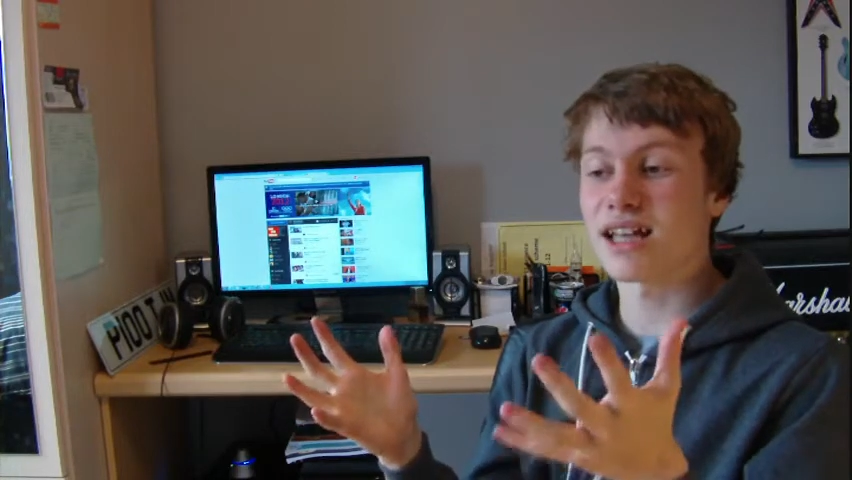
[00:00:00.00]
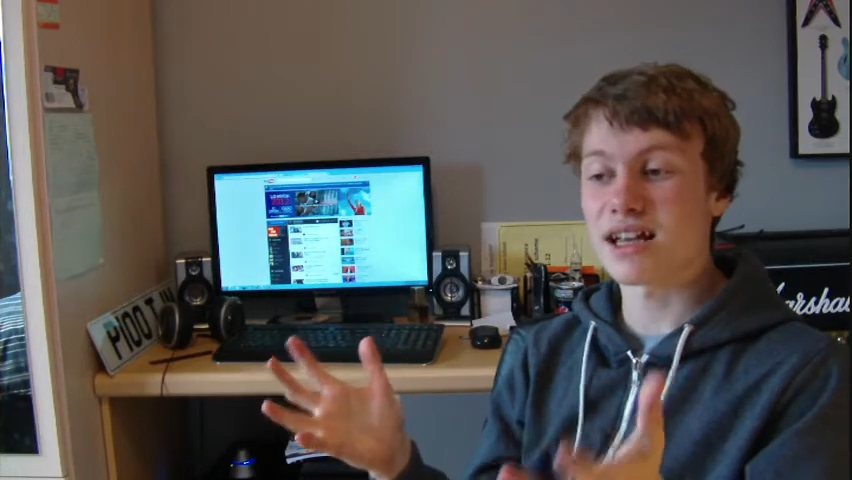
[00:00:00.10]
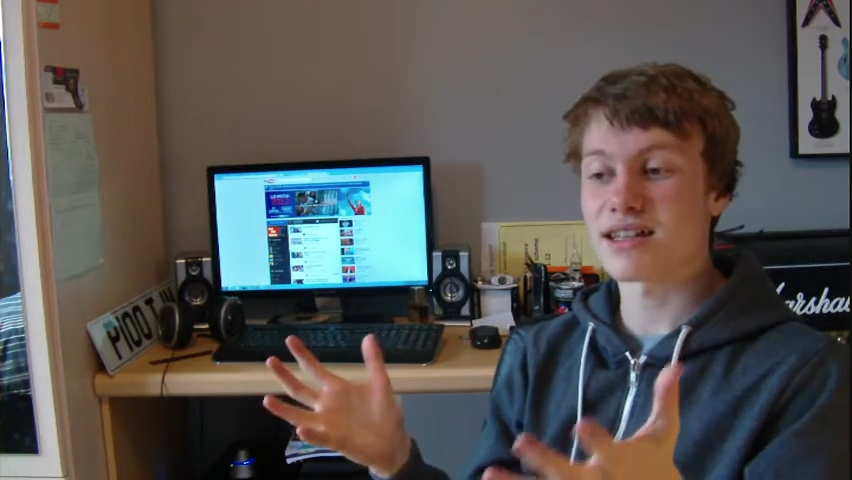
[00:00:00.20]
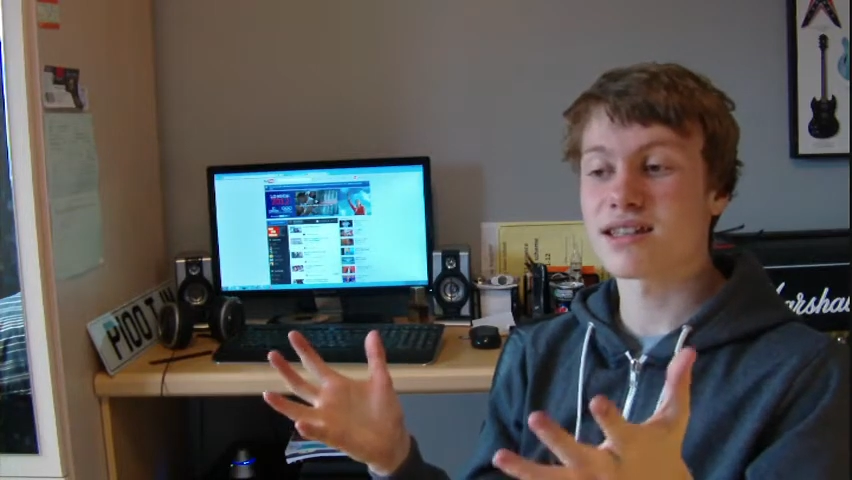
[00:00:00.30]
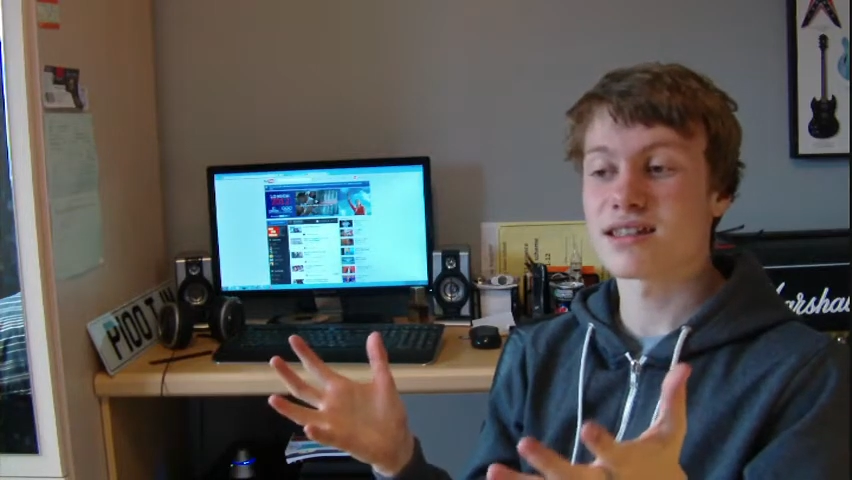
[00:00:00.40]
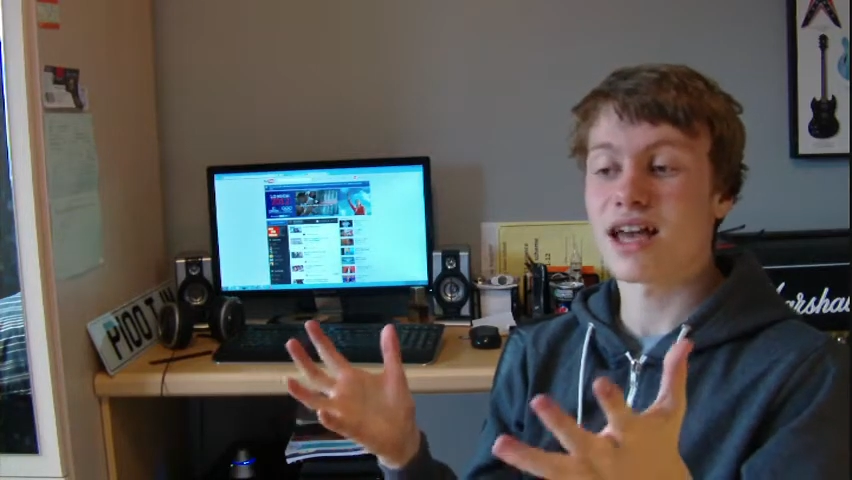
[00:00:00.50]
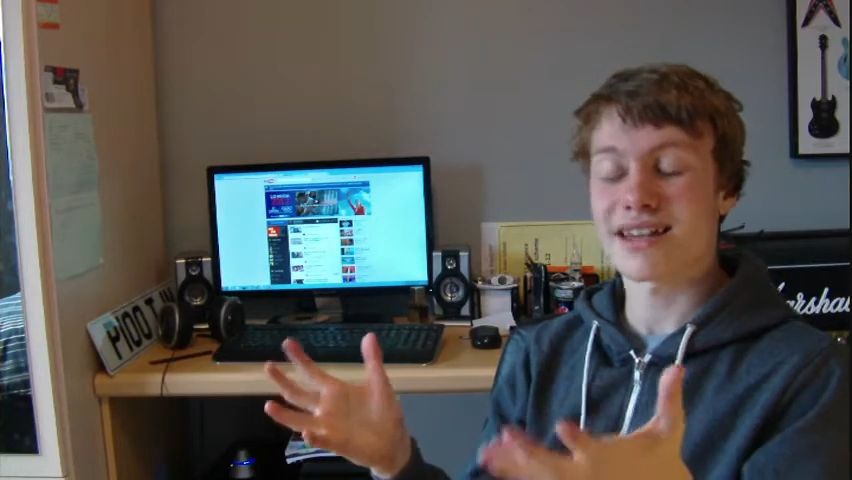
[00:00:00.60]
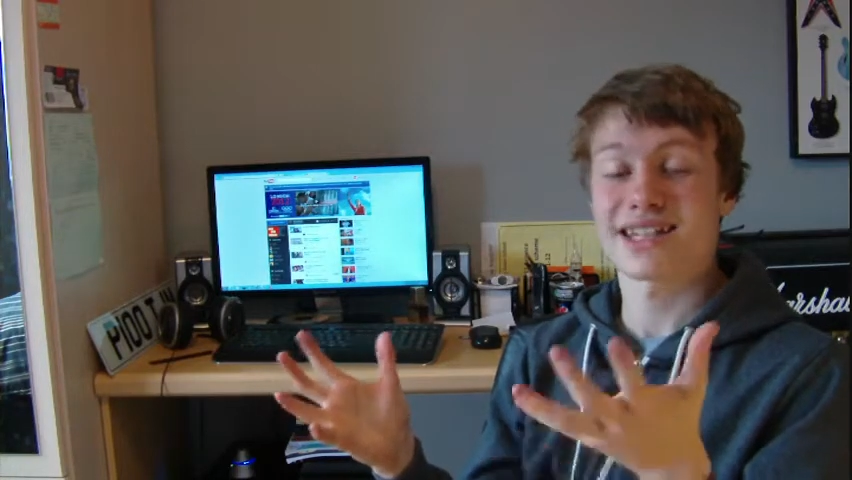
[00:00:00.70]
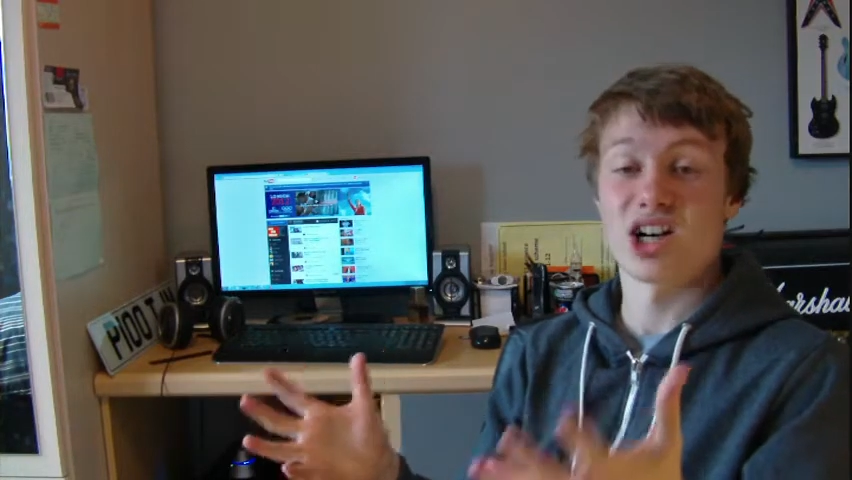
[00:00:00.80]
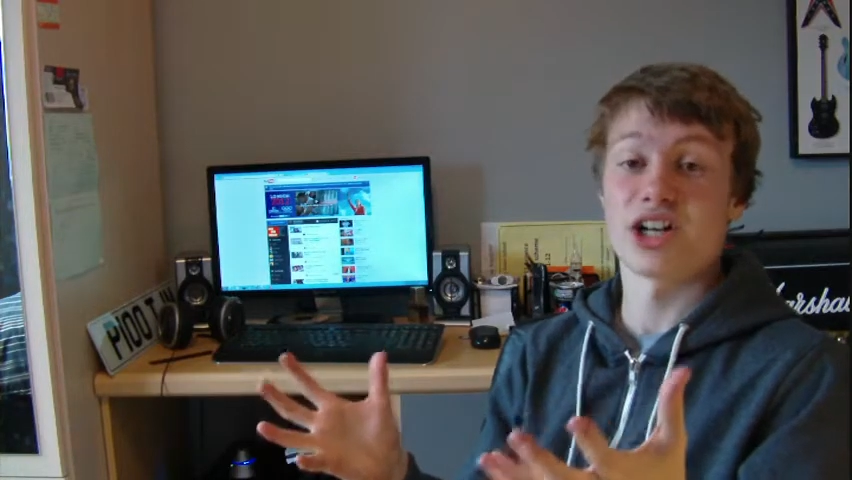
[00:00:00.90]
that's
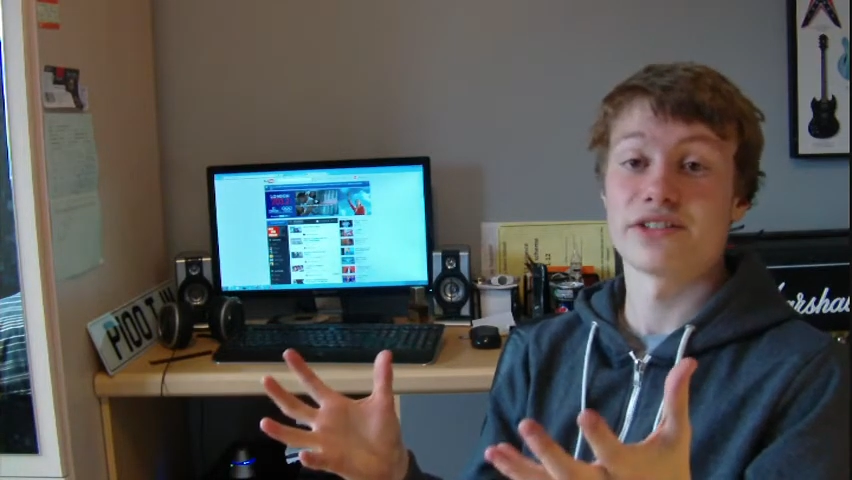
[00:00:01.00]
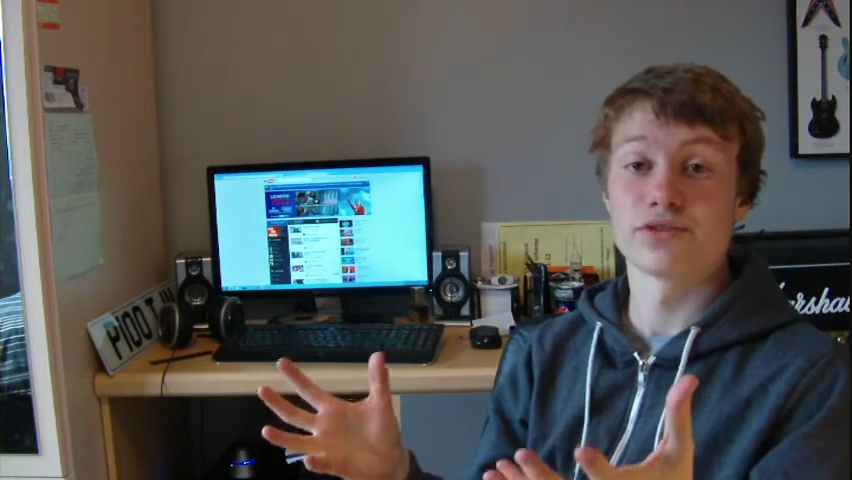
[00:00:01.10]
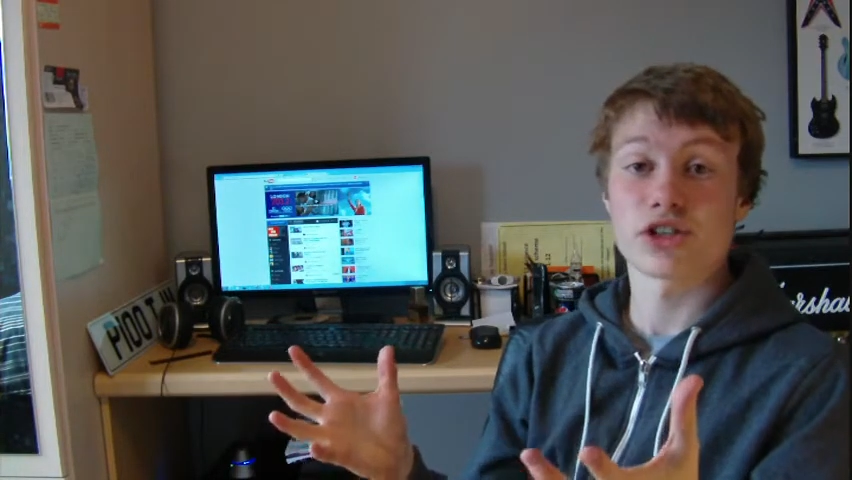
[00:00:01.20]
kind of